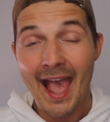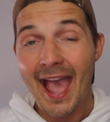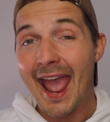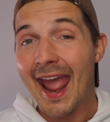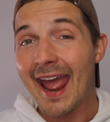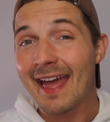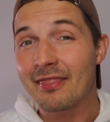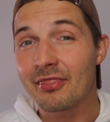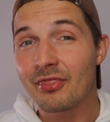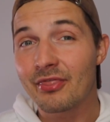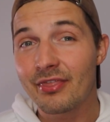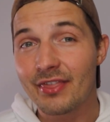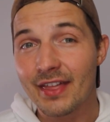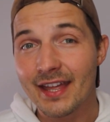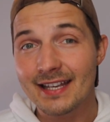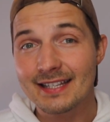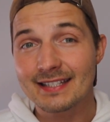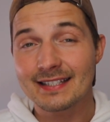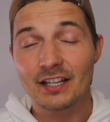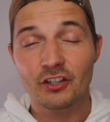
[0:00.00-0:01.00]
And
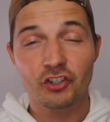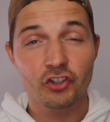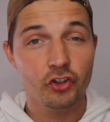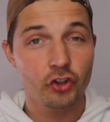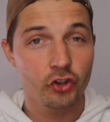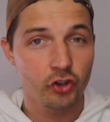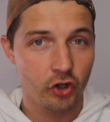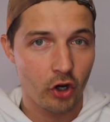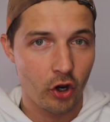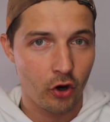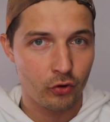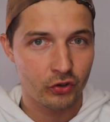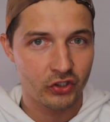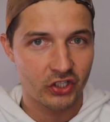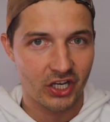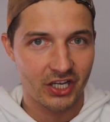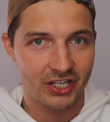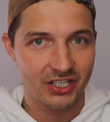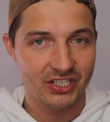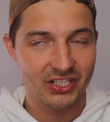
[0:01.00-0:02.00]
this shows
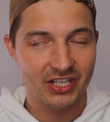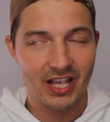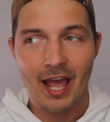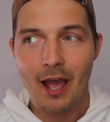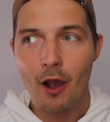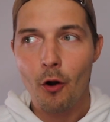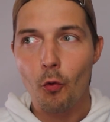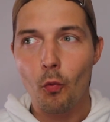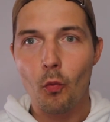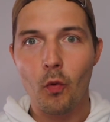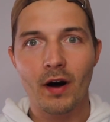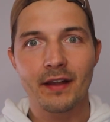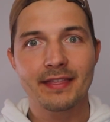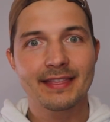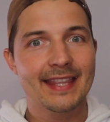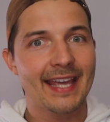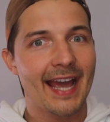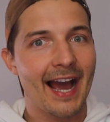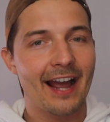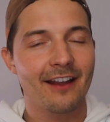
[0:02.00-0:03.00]
us what
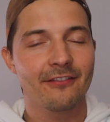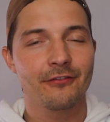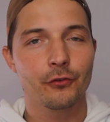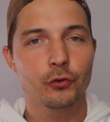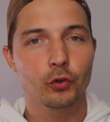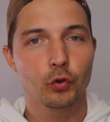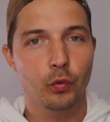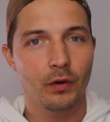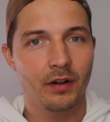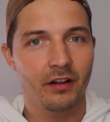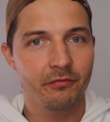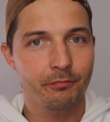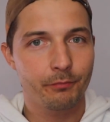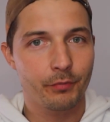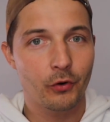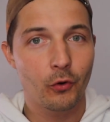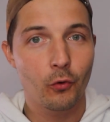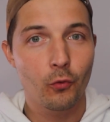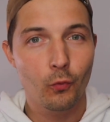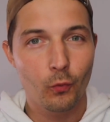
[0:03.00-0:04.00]
the iPhone 12
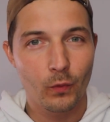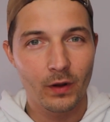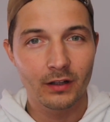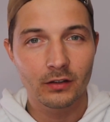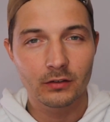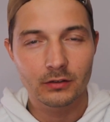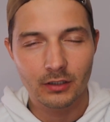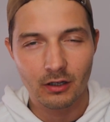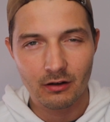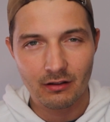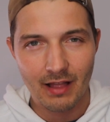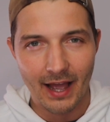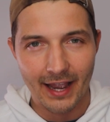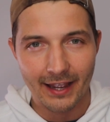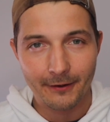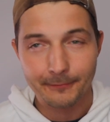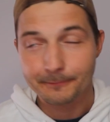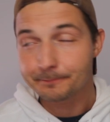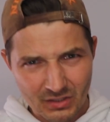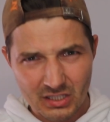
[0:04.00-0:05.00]
Pro will look
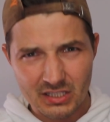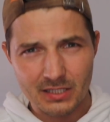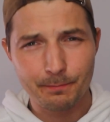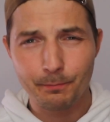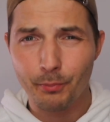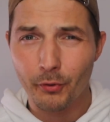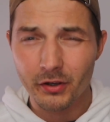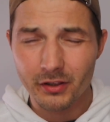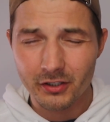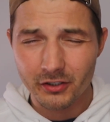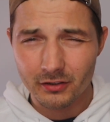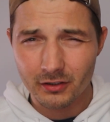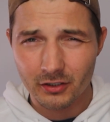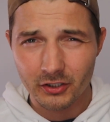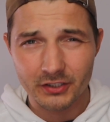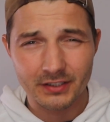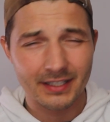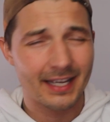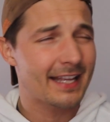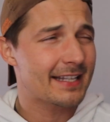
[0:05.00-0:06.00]
like. Spoiler
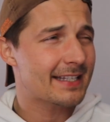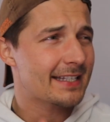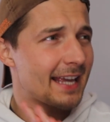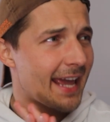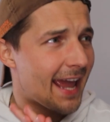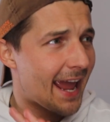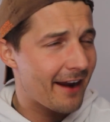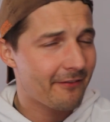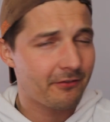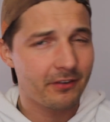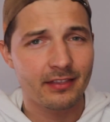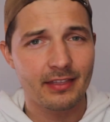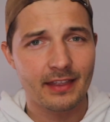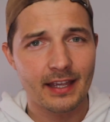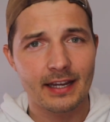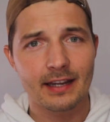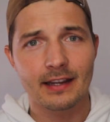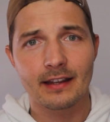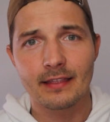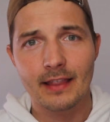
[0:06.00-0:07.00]
alert, it's
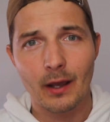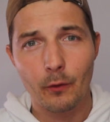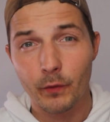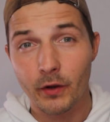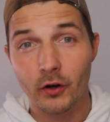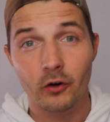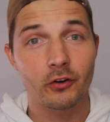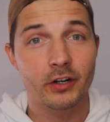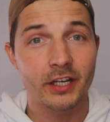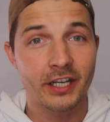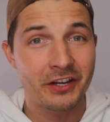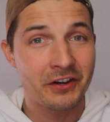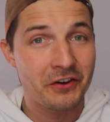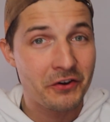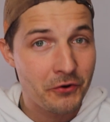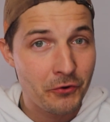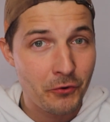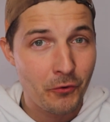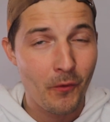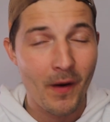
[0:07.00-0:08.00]
everything that we already
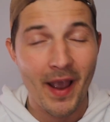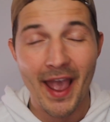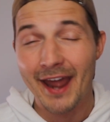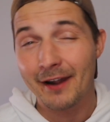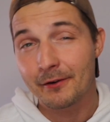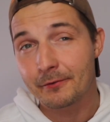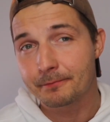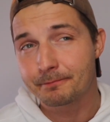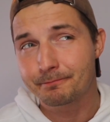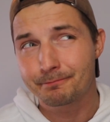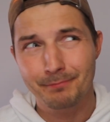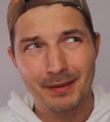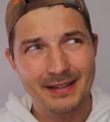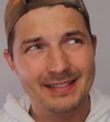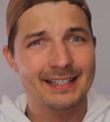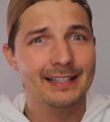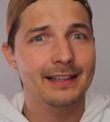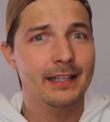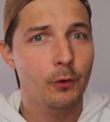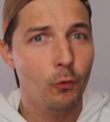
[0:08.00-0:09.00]
knew and basically